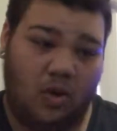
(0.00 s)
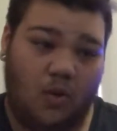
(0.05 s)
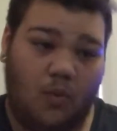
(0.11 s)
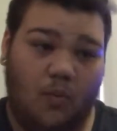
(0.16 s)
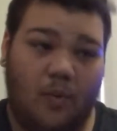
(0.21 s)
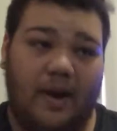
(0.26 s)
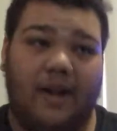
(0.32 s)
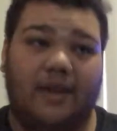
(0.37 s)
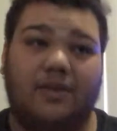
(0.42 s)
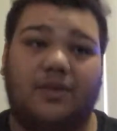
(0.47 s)

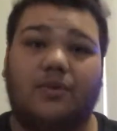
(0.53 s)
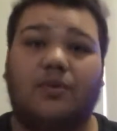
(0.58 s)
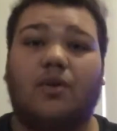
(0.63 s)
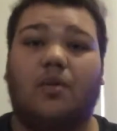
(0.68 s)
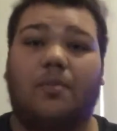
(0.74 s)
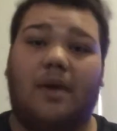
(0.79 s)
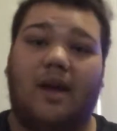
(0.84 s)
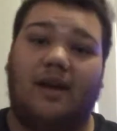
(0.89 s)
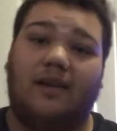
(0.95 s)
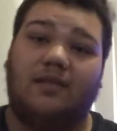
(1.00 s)
when I do go
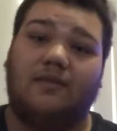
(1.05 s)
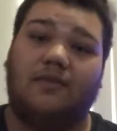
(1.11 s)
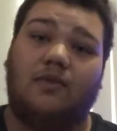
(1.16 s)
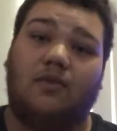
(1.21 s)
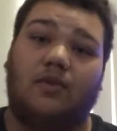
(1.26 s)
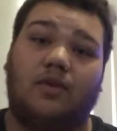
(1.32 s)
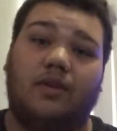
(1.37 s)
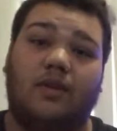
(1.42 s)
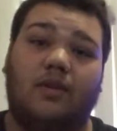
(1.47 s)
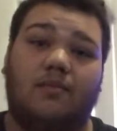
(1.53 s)
back to
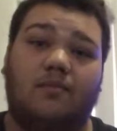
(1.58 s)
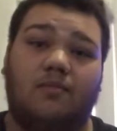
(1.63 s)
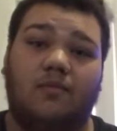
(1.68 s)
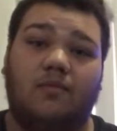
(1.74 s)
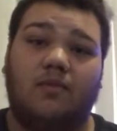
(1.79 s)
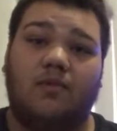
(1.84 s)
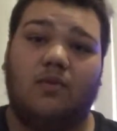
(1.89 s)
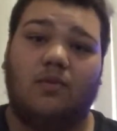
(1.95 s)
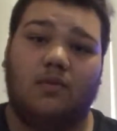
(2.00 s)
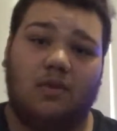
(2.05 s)
Florida
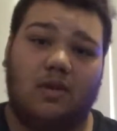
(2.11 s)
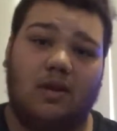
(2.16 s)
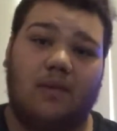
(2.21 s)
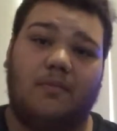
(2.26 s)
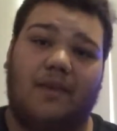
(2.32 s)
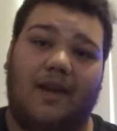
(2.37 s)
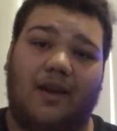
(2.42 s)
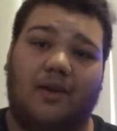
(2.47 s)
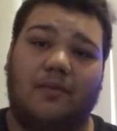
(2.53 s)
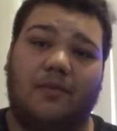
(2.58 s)
will come
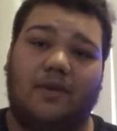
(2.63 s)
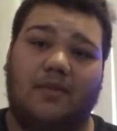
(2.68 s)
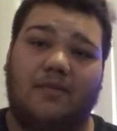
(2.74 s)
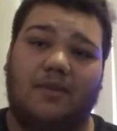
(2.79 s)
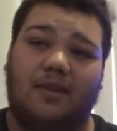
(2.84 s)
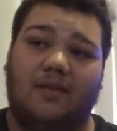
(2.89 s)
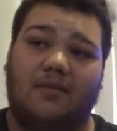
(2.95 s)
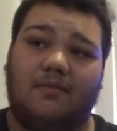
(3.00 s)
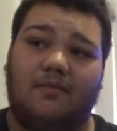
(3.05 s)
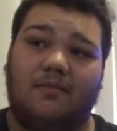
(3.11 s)
back with me.
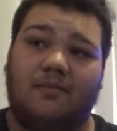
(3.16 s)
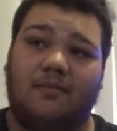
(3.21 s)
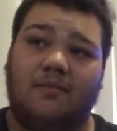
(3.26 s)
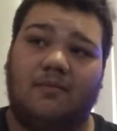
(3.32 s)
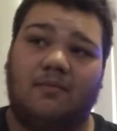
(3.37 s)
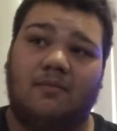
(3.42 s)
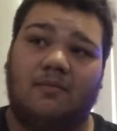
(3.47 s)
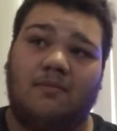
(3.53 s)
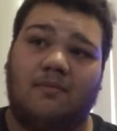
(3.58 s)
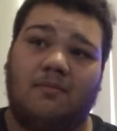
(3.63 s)

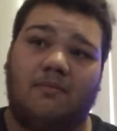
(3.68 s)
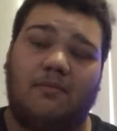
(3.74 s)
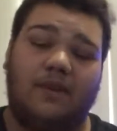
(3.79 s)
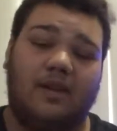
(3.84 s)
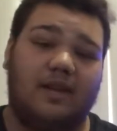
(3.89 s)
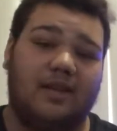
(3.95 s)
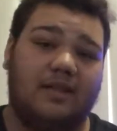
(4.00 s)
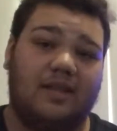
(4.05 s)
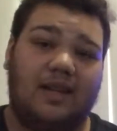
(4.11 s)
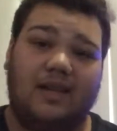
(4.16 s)

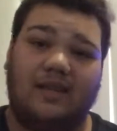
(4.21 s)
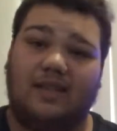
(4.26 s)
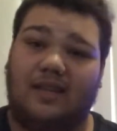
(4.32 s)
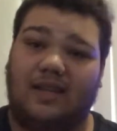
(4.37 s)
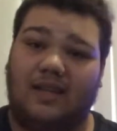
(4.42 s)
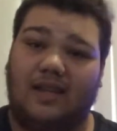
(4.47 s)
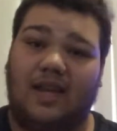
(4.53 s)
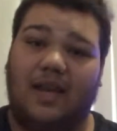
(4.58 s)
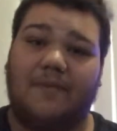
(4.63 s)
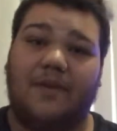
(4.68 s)
Because yet
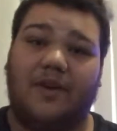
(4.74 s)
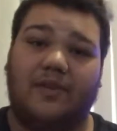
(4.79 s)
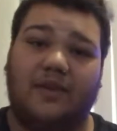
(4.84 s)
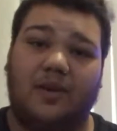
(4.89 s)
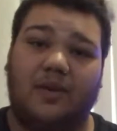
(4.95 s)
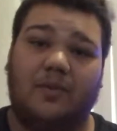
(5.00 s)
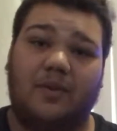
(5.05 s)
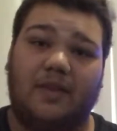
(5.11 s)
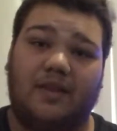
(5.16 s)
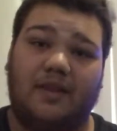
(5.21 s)
he came out
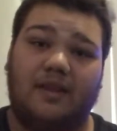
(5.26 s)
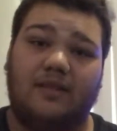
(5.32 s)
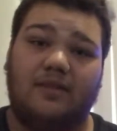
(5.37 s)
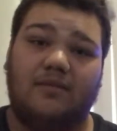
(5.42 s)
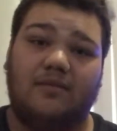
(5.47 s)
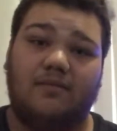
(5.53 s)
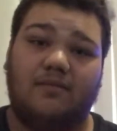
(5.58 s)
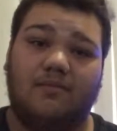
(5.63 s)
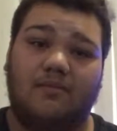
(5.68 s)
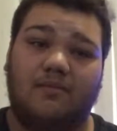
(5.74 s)
here with
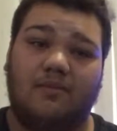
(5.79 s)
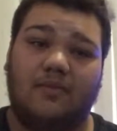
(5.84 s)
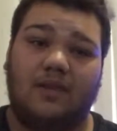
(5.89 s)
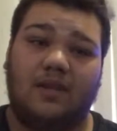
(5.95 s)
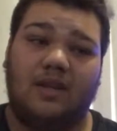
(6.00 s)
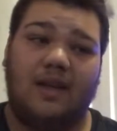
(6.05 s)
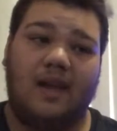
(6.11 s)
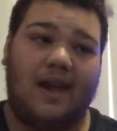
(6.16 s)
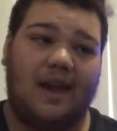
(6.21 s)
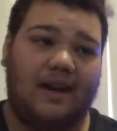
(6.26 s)
us
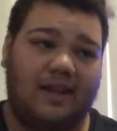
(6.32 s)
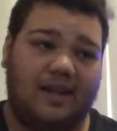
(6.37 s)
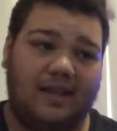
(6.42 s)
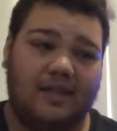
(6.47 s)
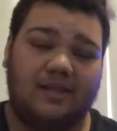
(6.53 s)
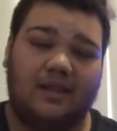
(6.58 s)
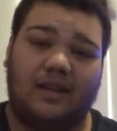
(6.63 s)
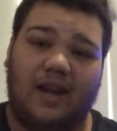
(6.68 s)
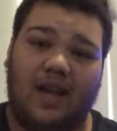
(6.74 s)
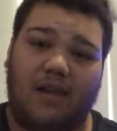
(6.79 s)
and
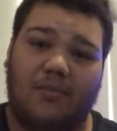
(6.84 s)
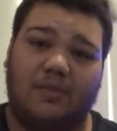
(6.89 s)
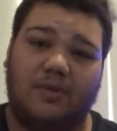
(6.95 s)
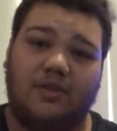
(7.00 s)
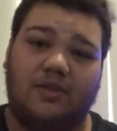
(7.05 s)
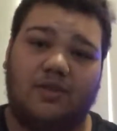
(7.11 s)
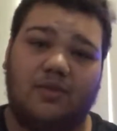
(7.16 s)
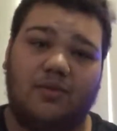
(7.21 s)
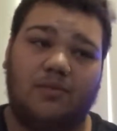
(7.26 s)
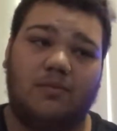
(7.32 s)
he's unhappy
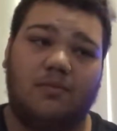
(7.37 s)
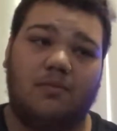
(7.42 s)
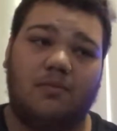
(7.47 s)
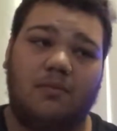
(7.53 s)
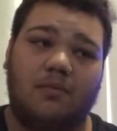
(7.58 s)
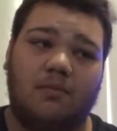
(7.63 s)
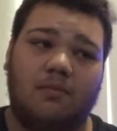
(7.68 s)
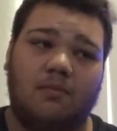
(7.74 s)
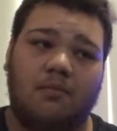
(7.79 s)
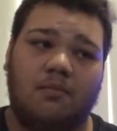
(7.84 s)
too.
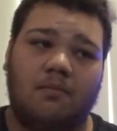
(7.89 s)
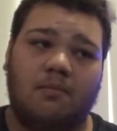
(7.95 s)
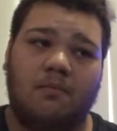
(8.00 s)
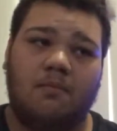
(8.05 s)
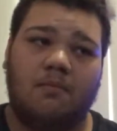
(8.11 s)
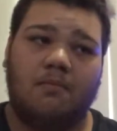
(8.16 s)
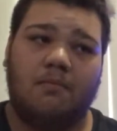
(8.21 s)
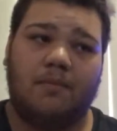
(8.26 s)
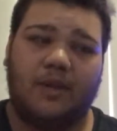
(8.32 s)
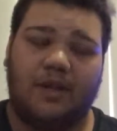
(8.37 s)

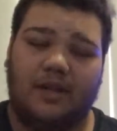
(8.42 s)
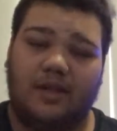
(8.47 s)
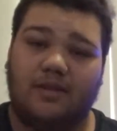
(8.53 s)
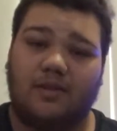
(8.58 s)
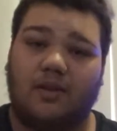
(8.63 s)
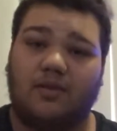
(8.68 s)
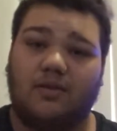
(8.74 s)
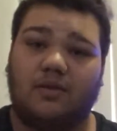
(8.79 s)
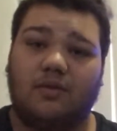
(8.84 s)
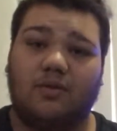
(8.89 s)
But he's
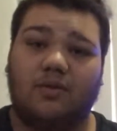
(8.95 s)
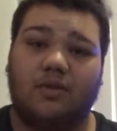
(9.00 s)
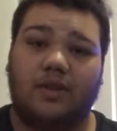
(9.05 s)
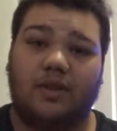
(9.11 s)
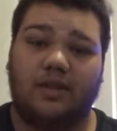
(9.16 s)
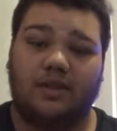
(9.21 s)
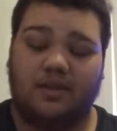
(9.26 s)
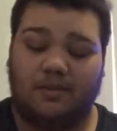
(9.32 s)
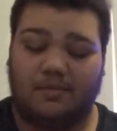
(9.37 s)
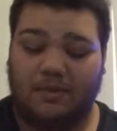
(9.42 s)
also
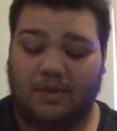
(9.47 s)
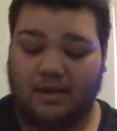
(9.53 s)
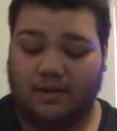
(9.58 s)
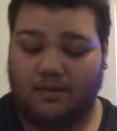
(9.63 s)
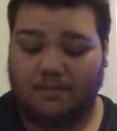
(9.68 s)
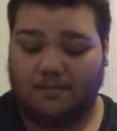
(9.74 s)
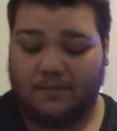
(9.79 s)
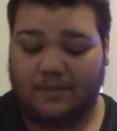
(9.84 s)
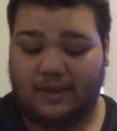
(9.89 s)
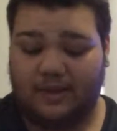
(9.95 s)

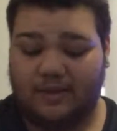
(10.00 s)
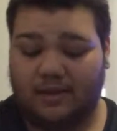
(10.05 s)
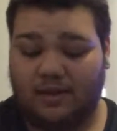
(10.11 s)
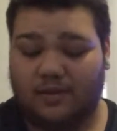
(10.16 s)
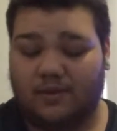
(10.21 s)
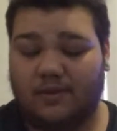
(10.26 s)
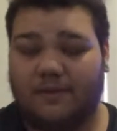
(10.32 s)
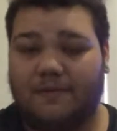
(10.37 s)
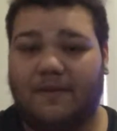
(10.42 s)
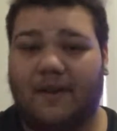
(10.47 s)
he's
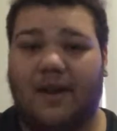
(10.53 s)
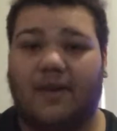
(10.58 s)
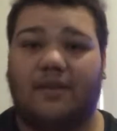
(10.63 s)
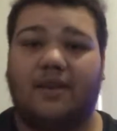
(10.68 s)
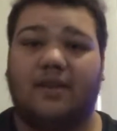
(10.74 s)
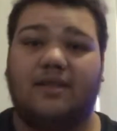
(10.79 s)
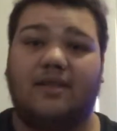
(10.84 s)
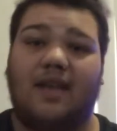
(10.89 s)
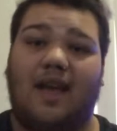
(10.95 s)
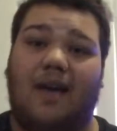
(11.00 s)
also found
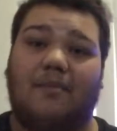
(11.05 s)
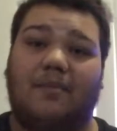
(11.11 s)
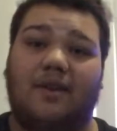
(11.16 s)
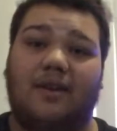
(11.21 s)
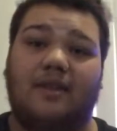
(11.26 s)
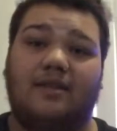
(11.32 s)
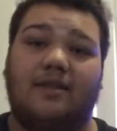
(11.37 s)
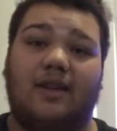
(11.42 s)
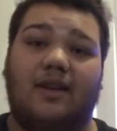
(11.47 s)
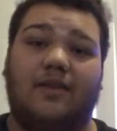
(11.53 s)
his
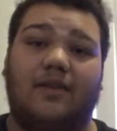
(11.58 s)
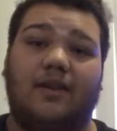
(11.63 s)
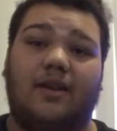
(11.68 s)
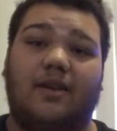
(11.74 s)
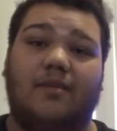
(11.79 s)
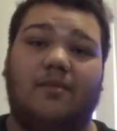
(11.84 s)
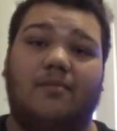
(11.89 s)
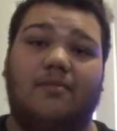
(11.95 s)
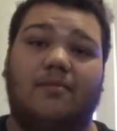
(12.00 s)
happiness out here.